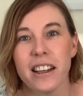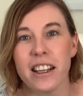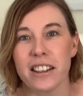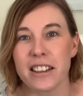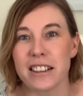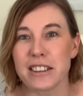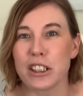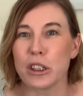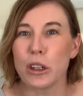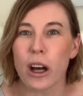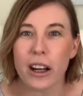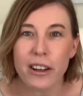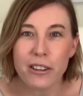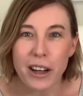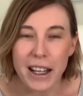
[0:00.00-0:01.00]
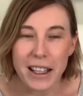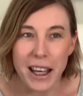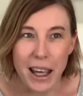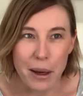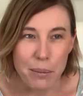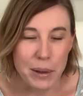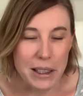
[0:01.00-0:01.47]
There's a lot of great
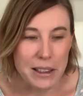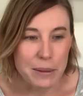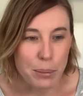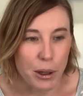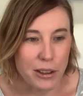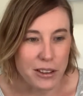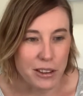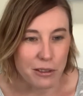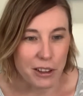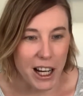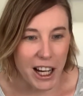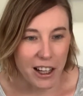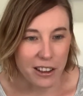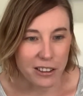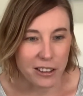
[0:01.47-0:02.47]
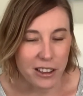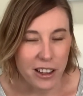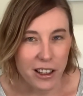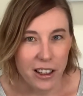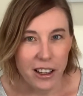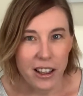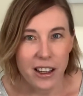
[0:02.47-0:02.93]
camping spots around.
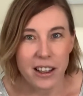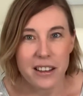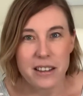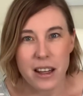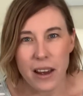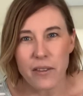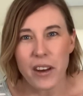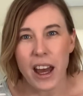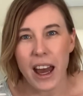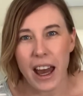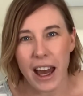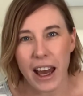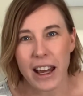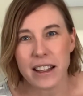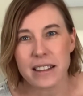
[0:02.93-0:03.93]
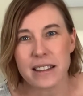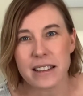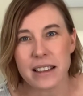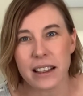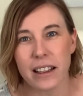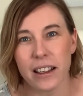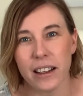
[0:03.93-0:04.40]
Denver
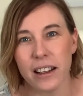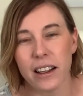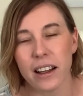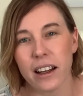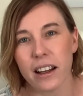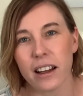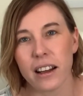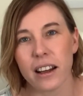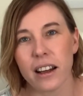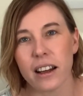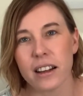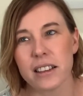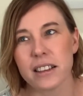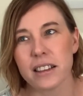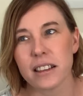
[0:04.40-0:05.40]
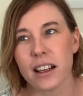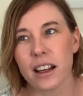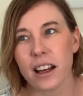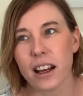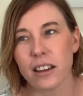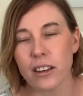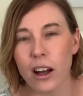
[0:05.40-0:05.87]
has
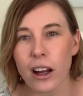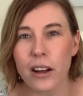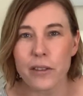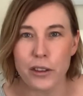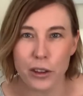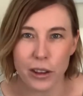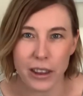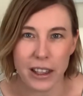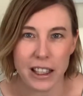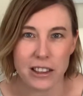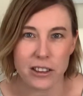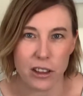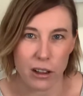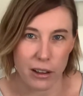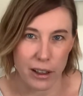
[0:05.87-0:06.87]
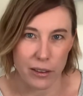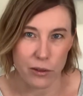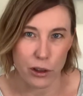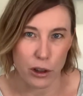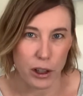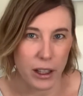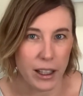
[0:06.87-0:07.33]
a lot of good things going
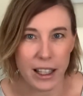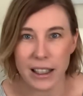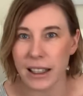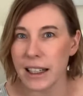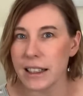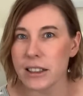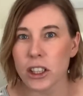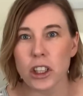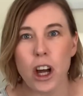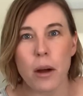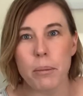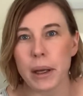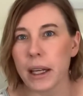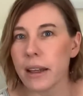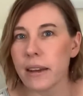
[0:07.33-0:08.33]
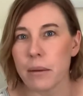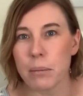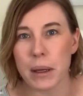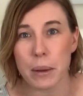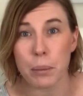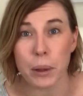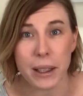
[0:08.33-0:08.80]
for it. It is a lot bigger than
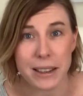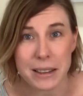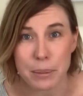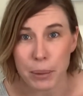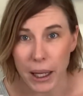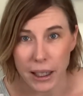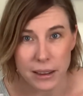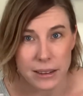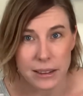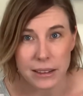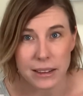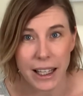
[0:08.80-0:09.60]
people expect.